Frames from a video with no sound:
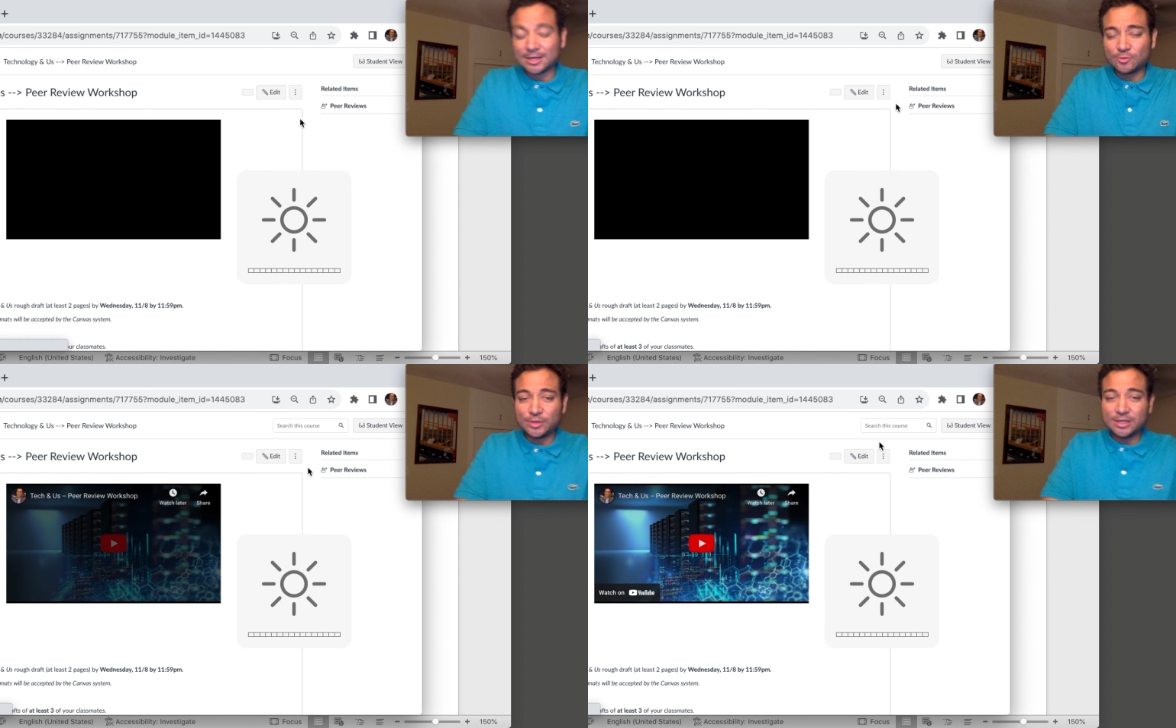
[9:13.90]

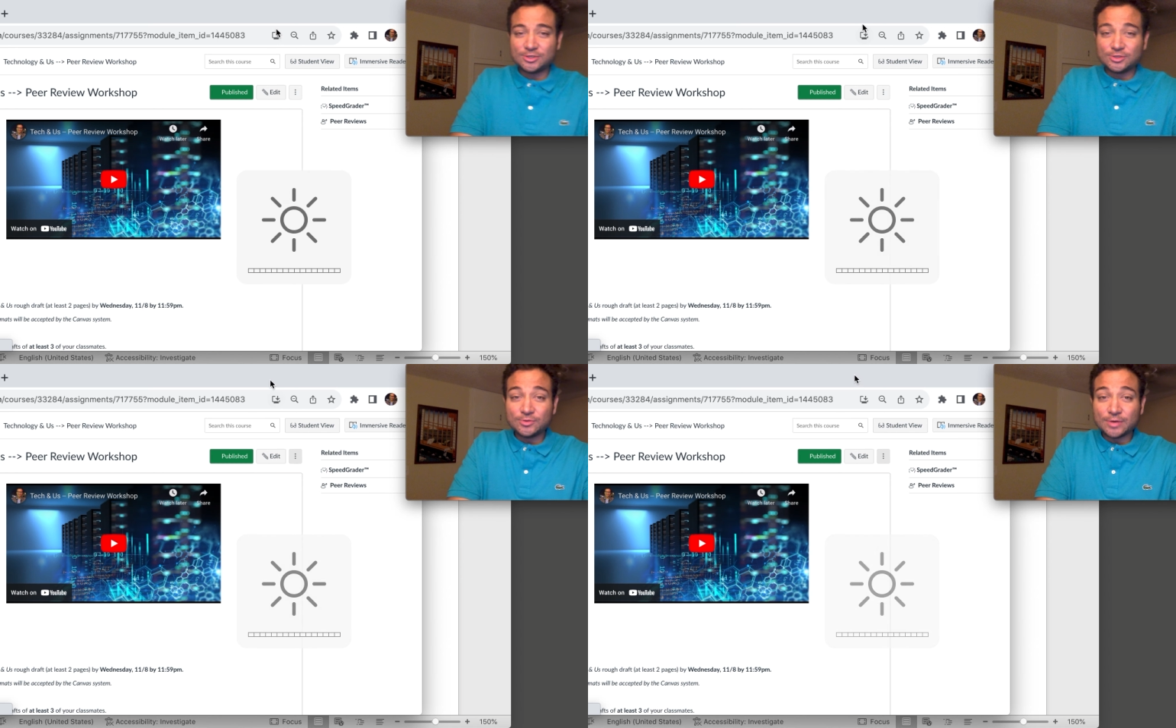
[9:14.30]
we
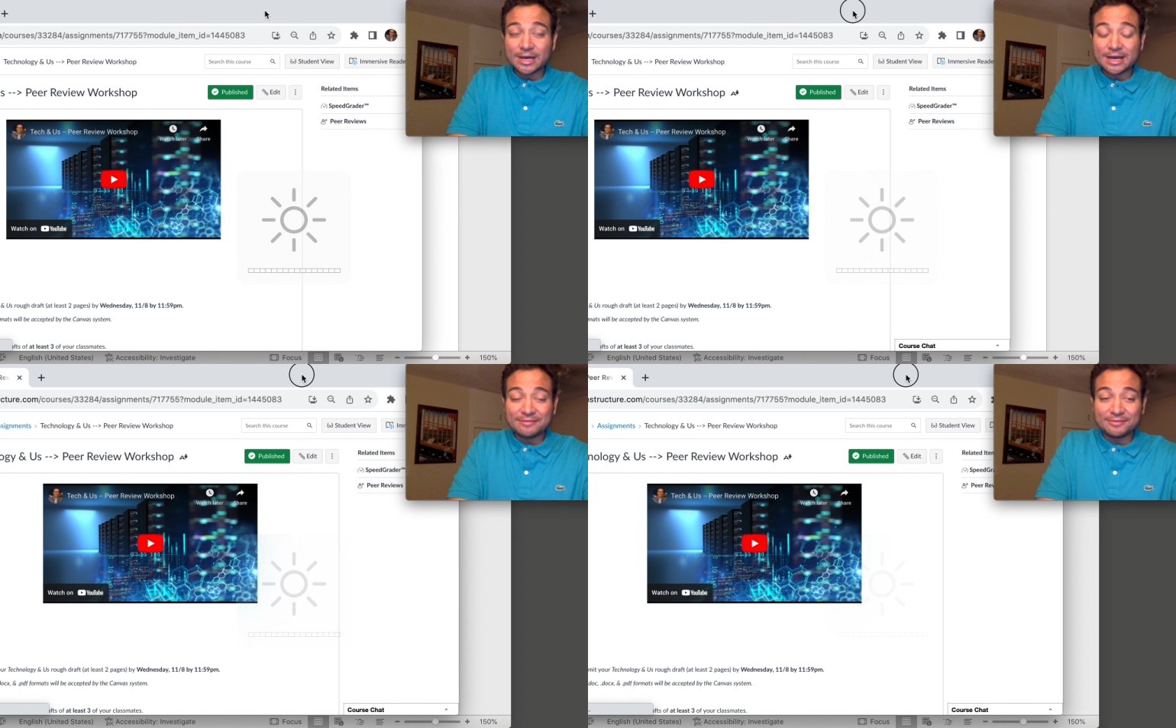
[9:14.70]
do
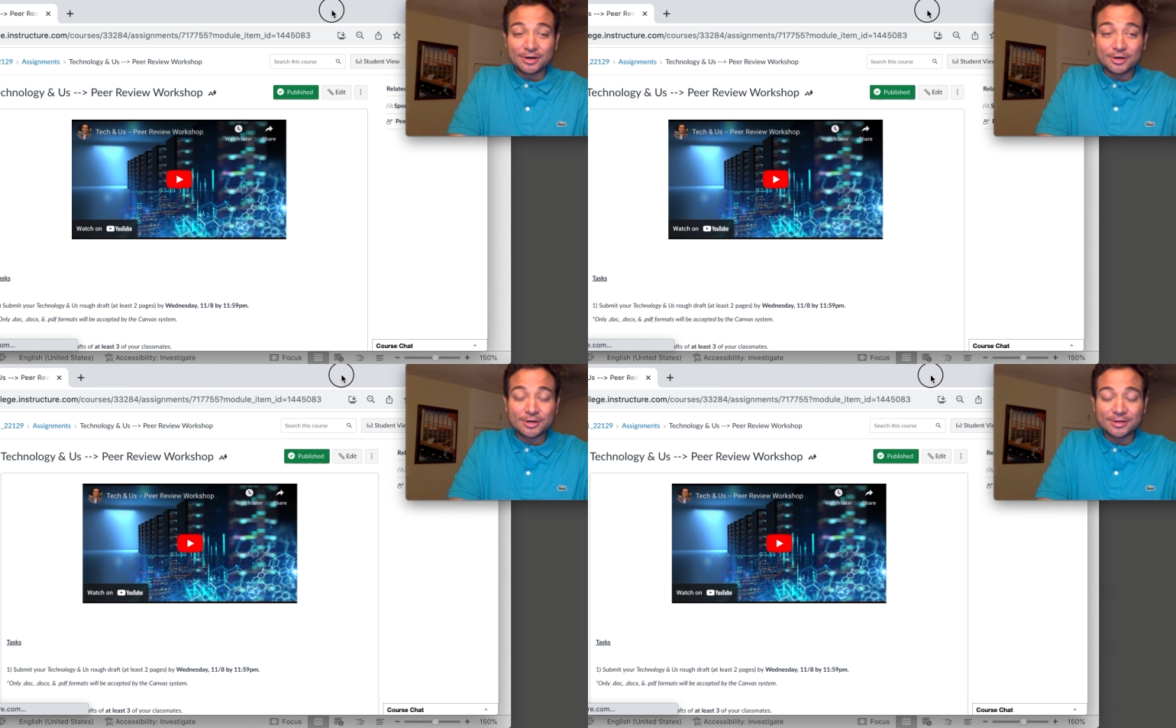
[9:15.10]
have
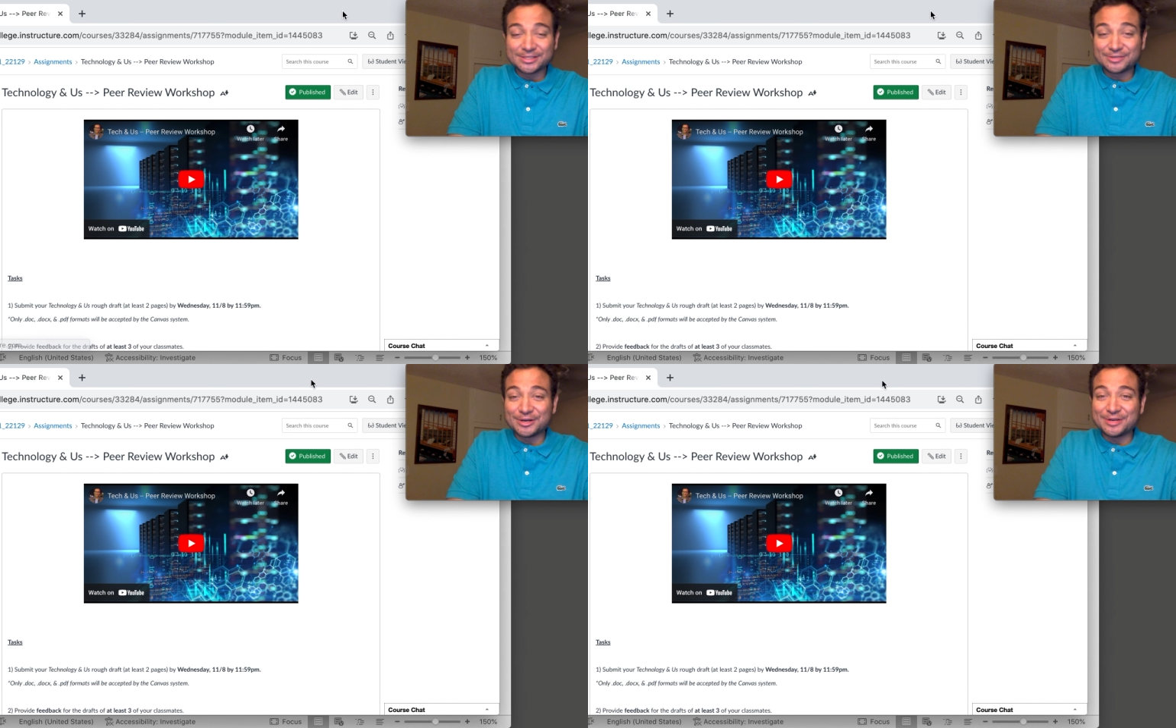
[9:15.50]

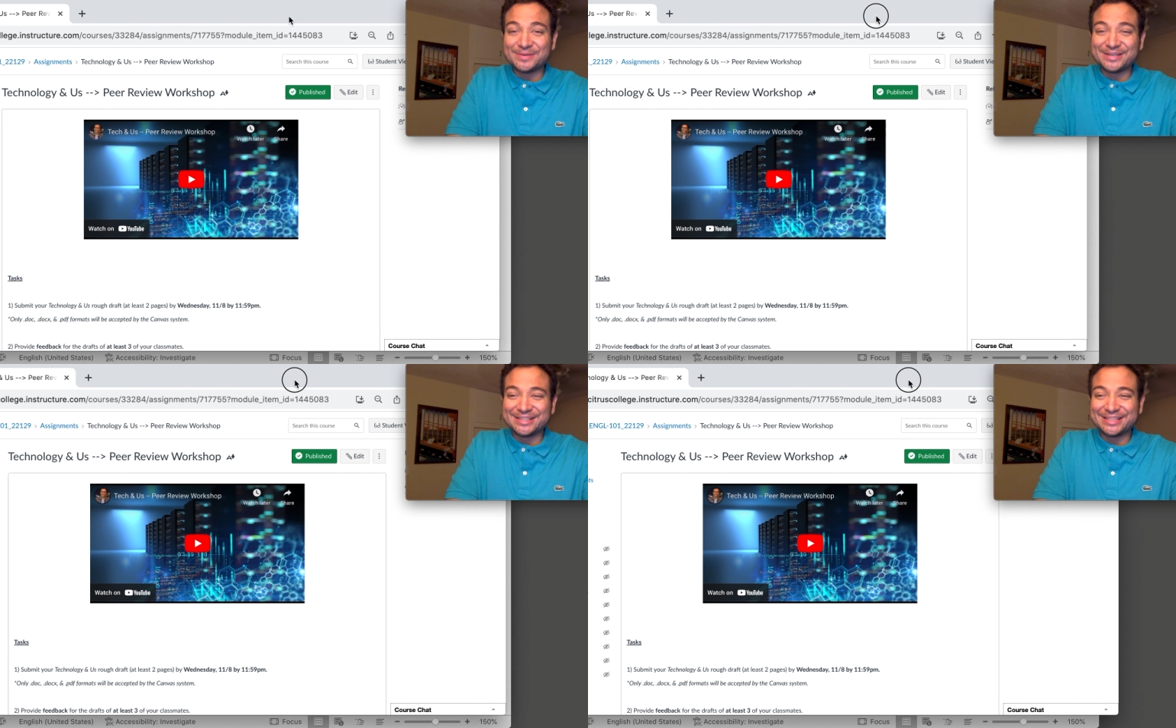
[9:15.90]
it's quite a
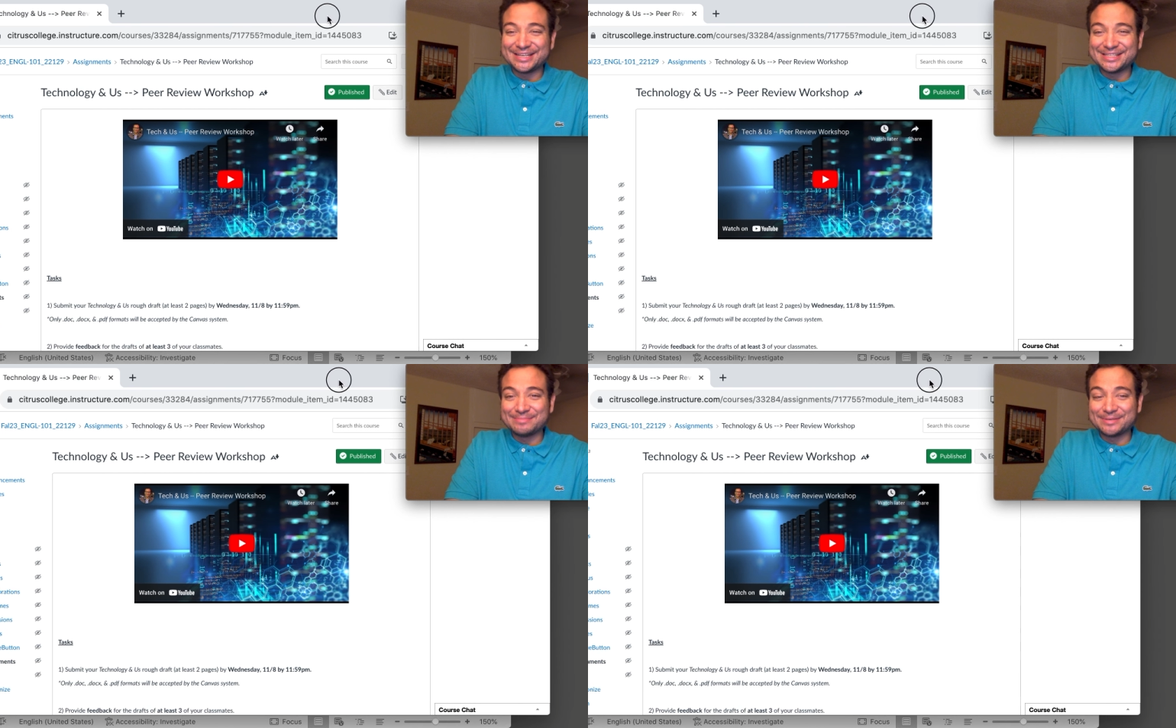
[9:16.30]
bit of
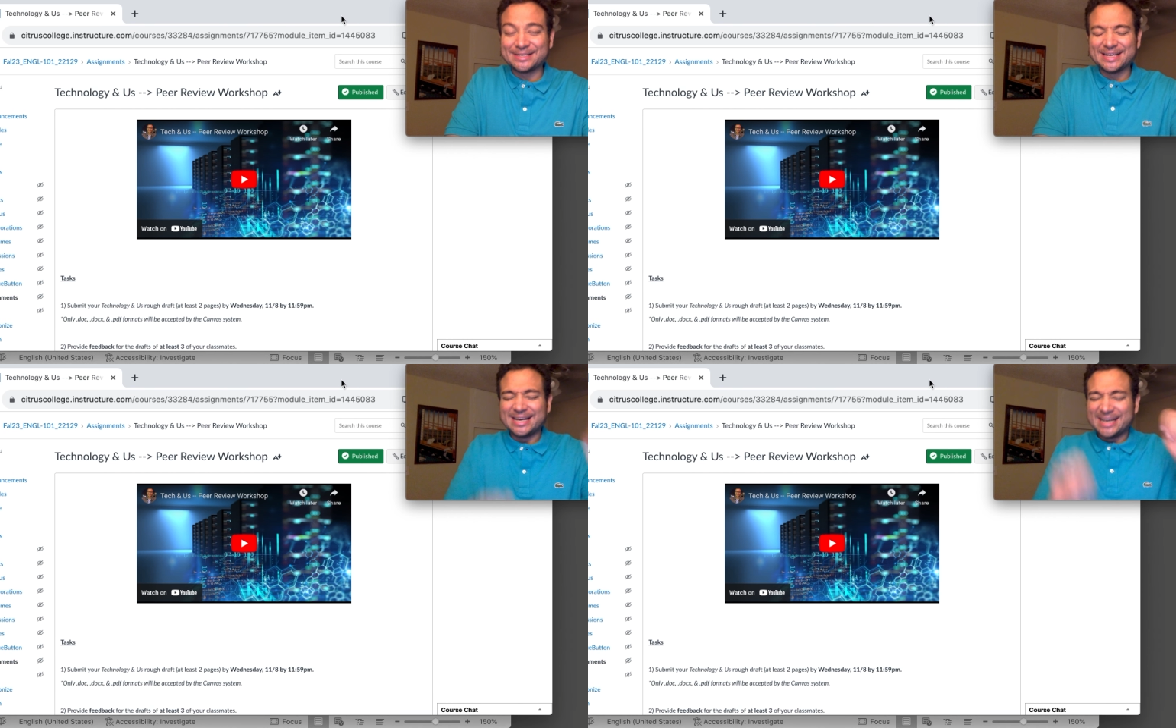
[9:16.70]
things, but
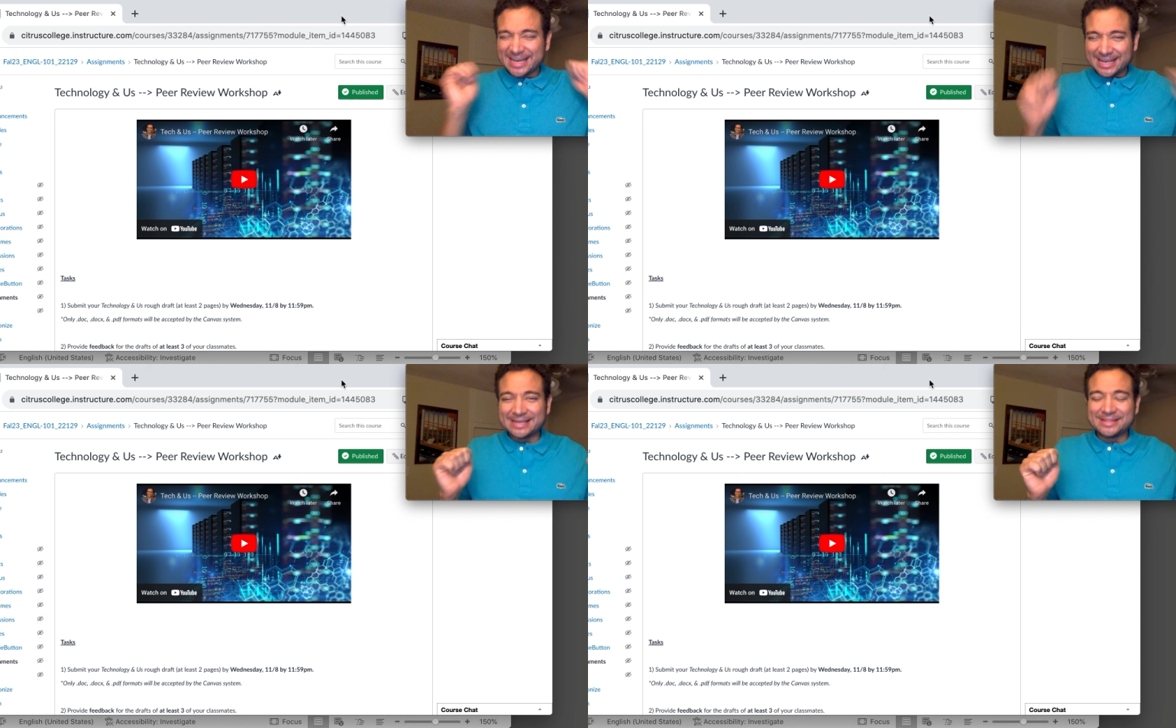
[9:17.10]

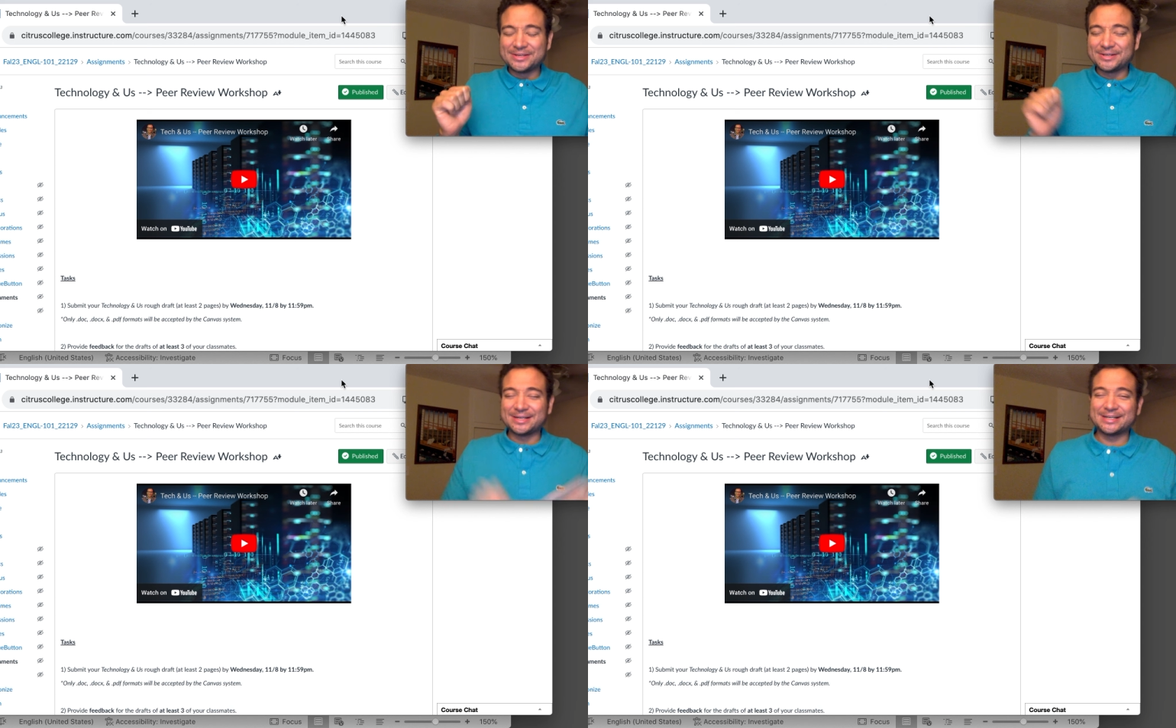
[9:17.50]
hang in
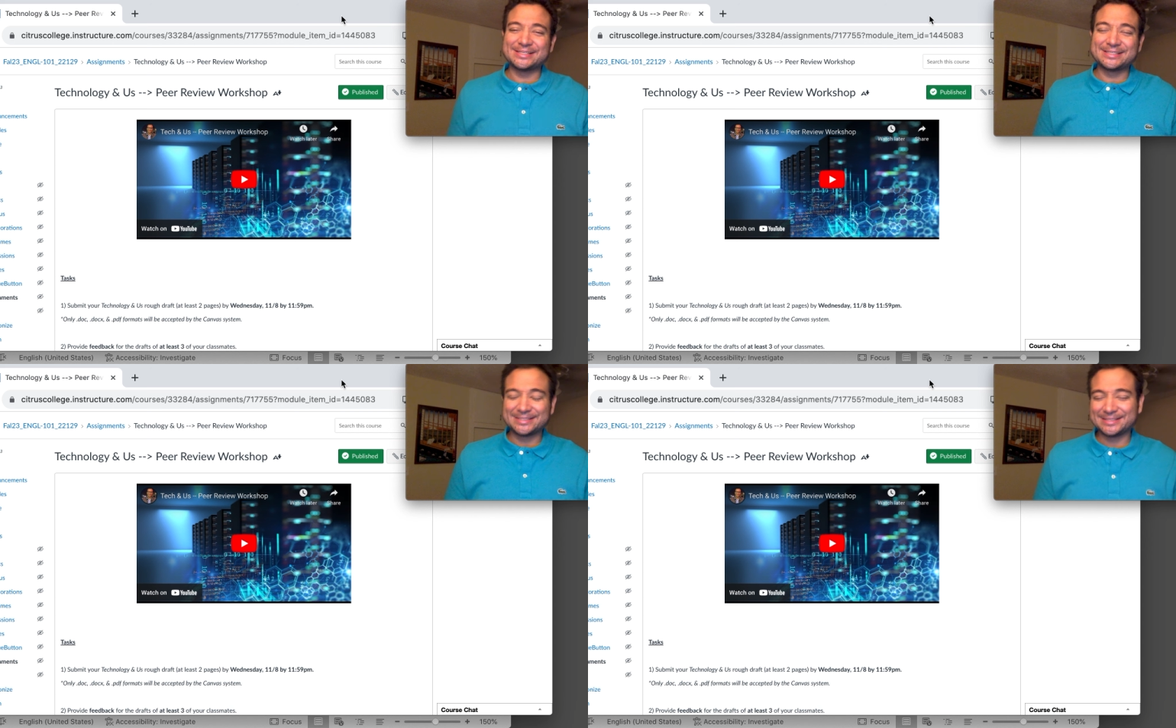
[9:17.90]
there,
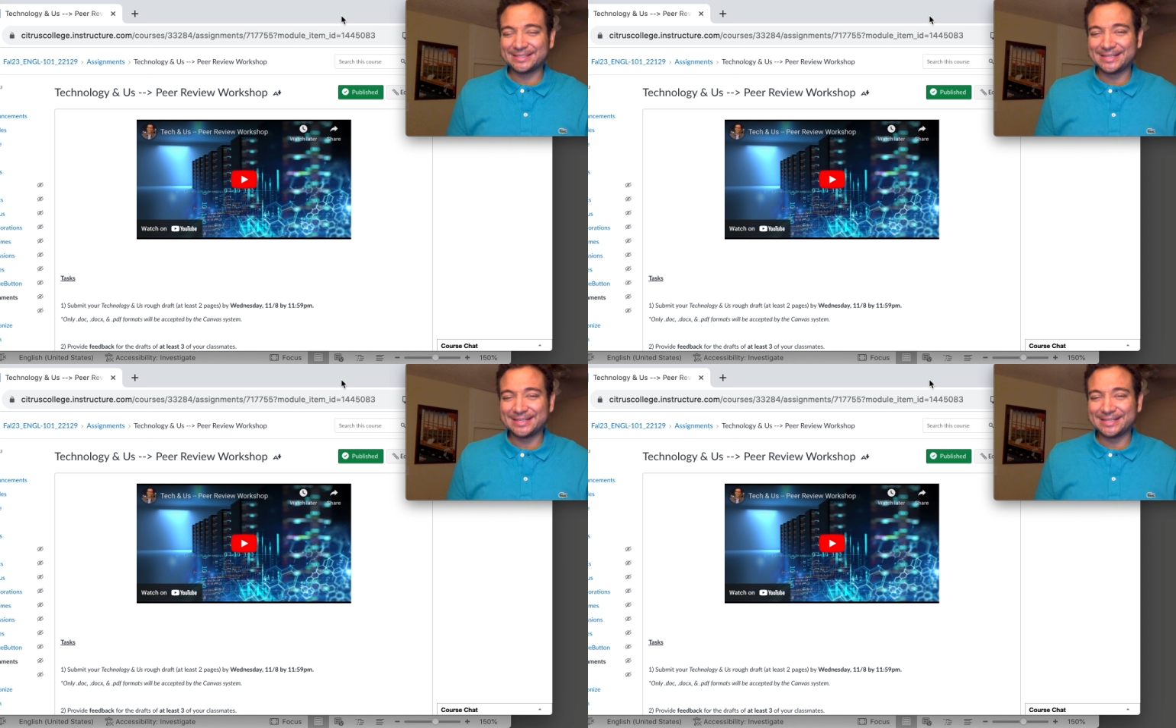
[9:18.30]
guys.